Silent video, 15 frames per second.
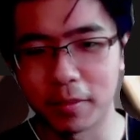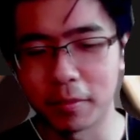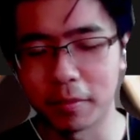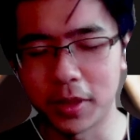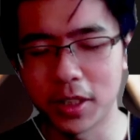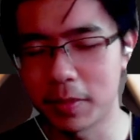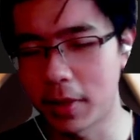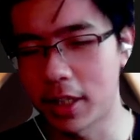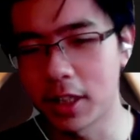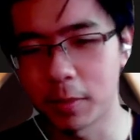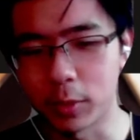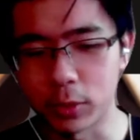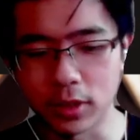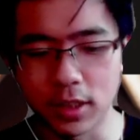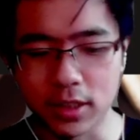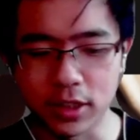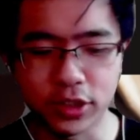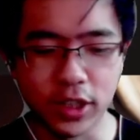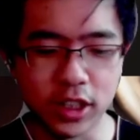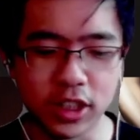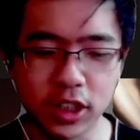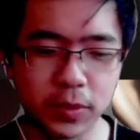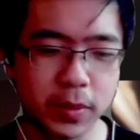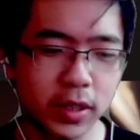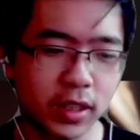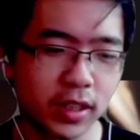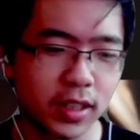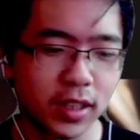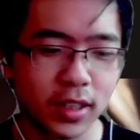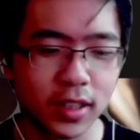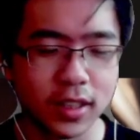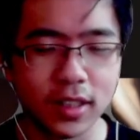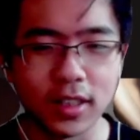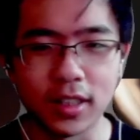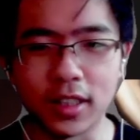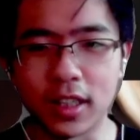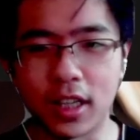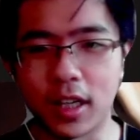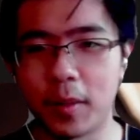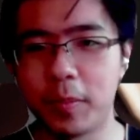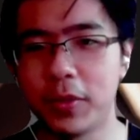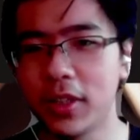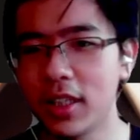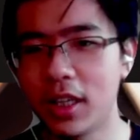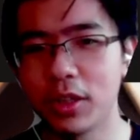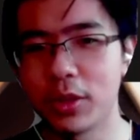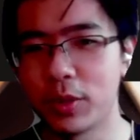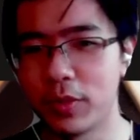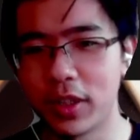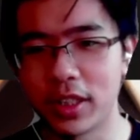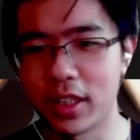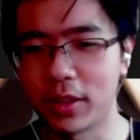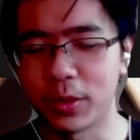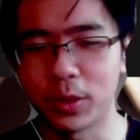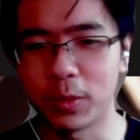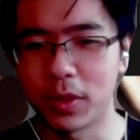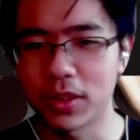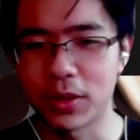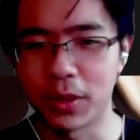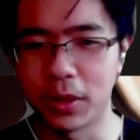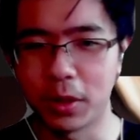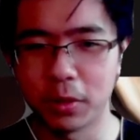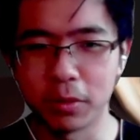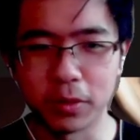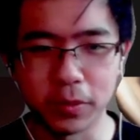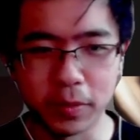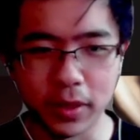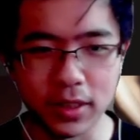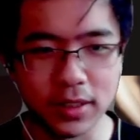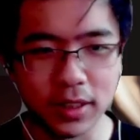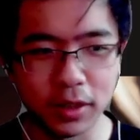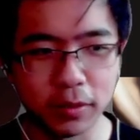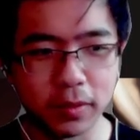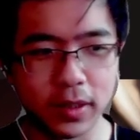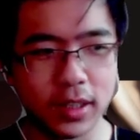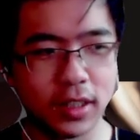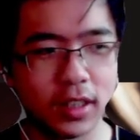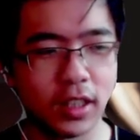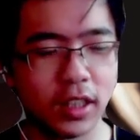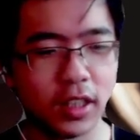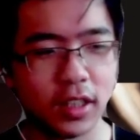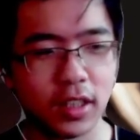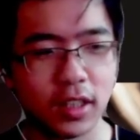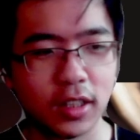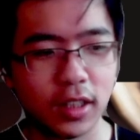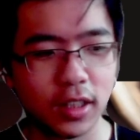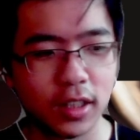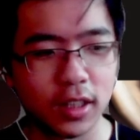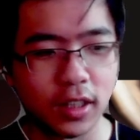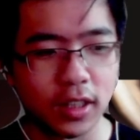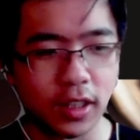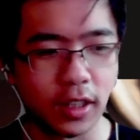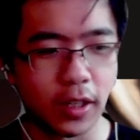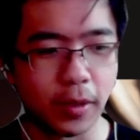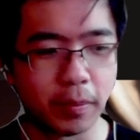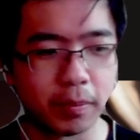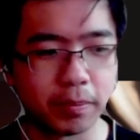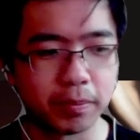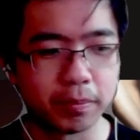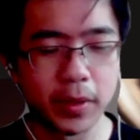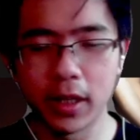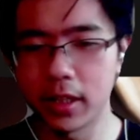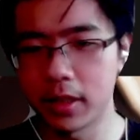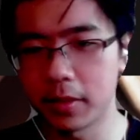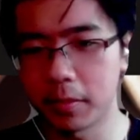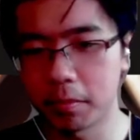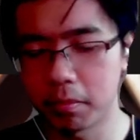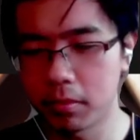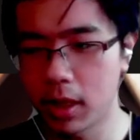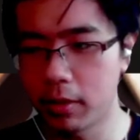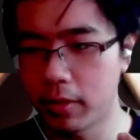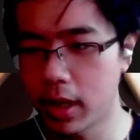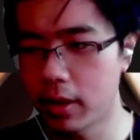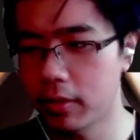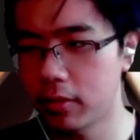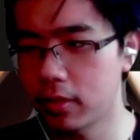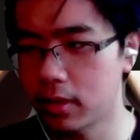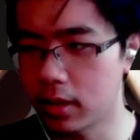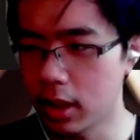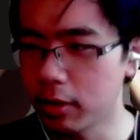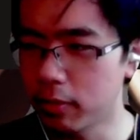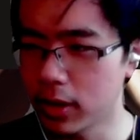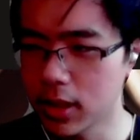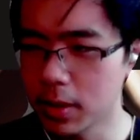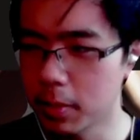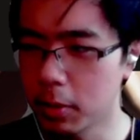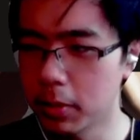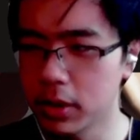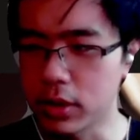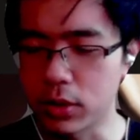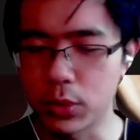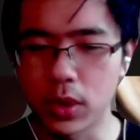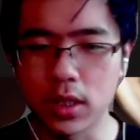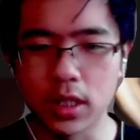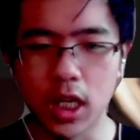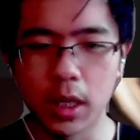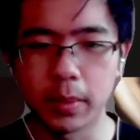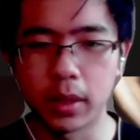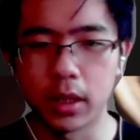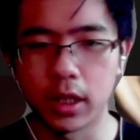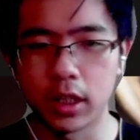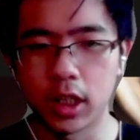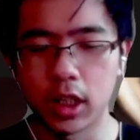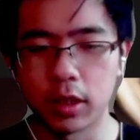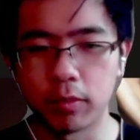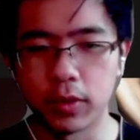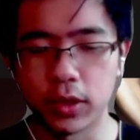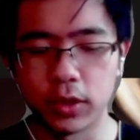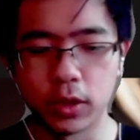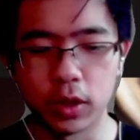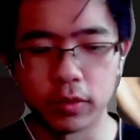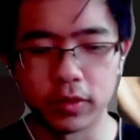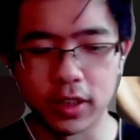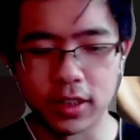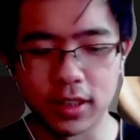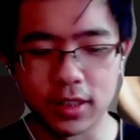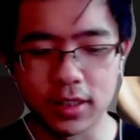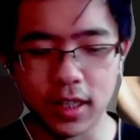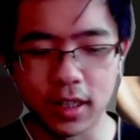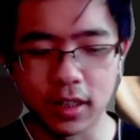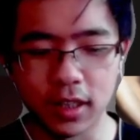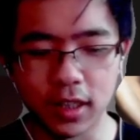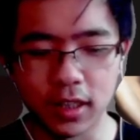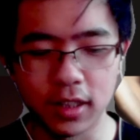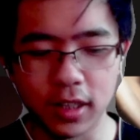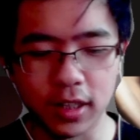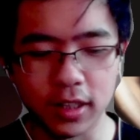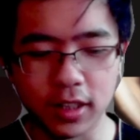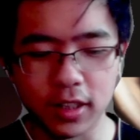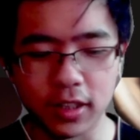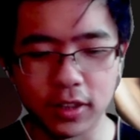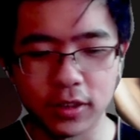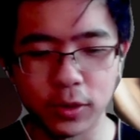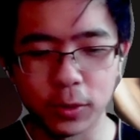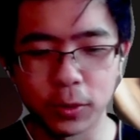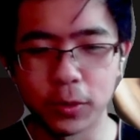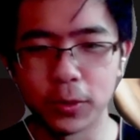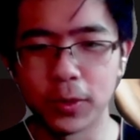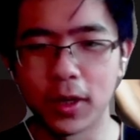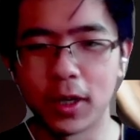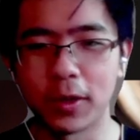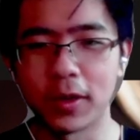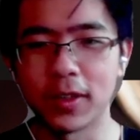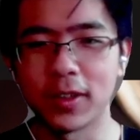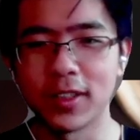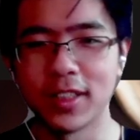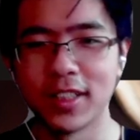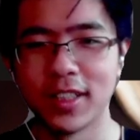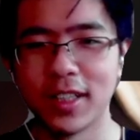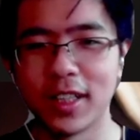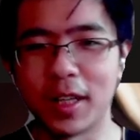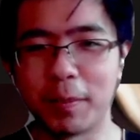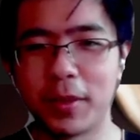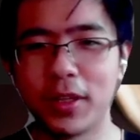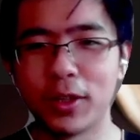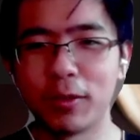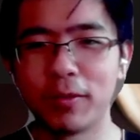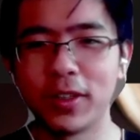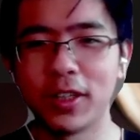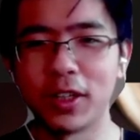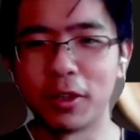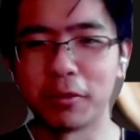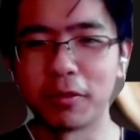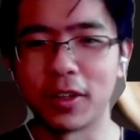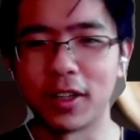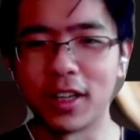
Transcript: Just minor bruises and scratches, but yeah, I'm pretty out of it. I don't know what's going on with myself lately. But if I somehow manage to squeeze the time, I'll edit the video of the cycling and show you how the POV of